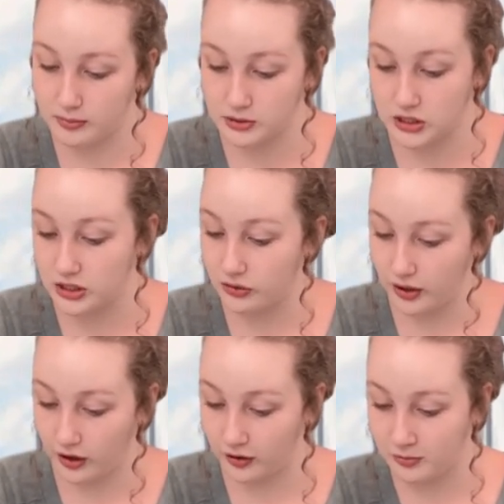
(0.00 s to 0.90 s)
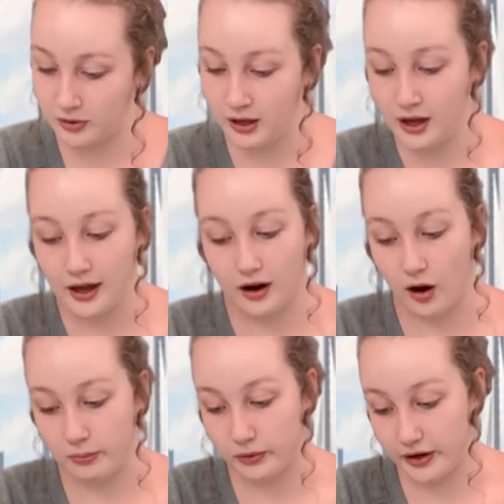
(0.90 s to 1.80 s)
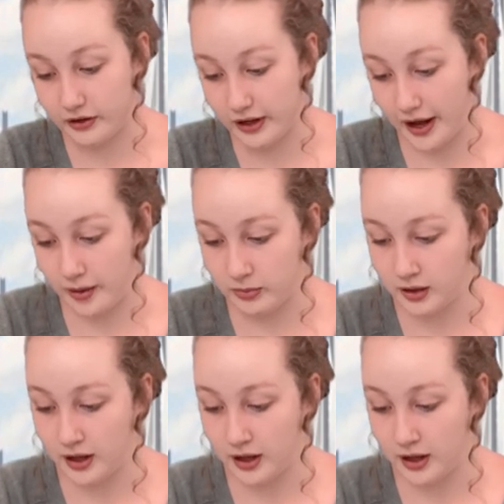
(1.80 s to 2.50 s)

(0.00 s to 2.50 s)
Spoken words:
machinery arm, and operator cab.